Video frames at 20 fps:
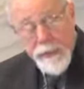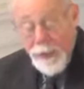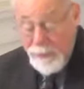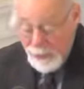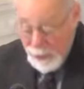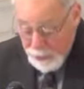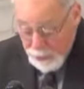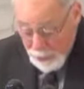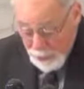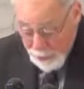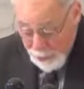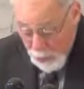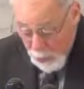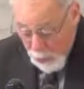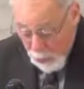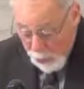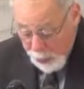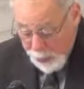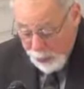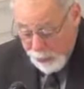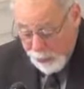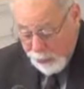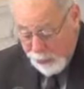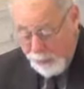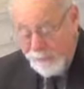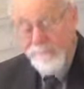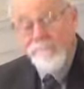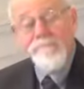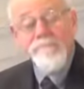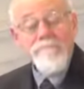Columbia River Gorge.
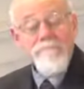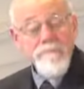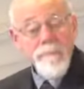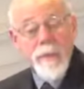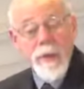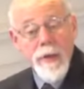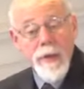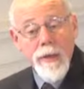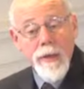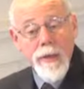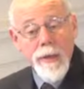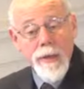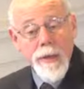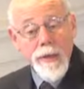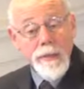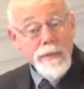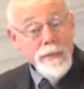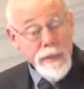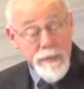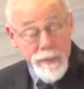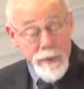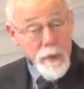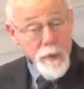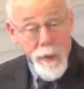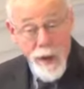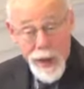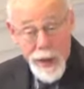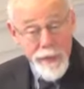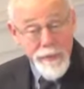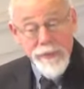Has a lovely
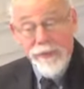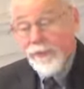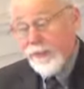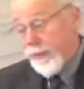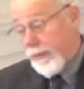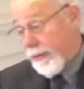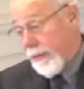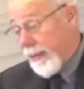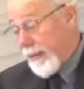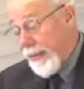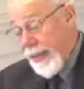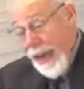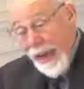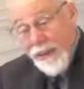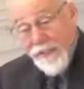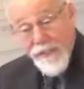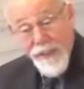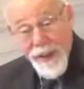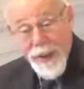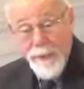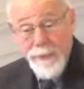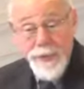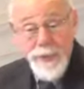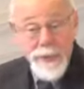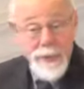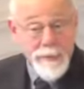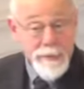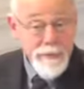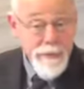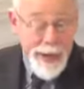wife, intact
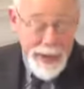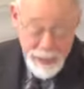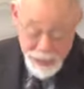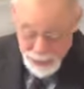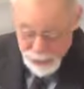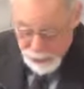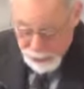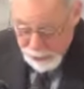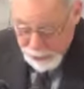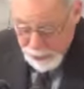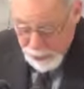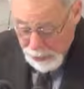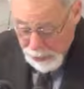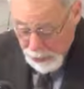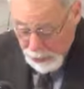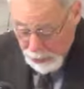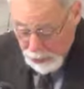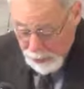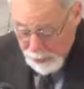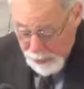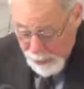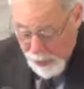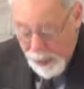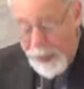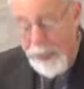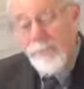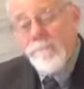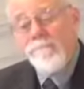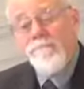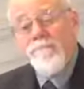family, grandchildren close
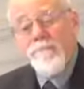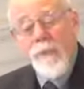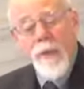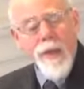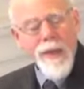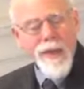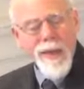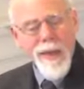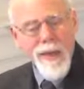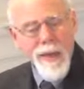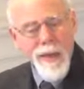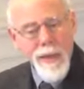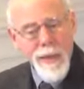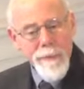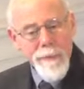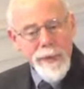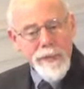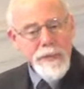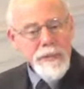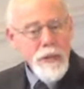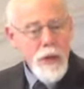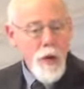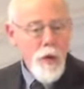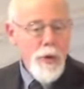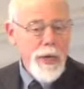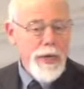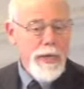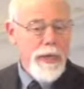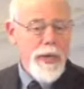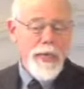by. But you
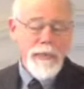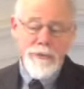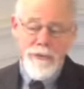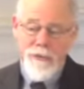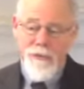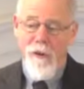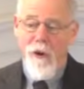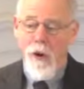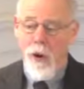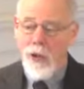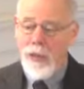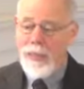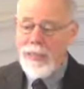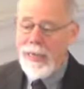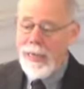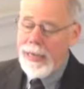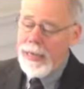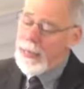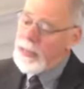know, he has fallen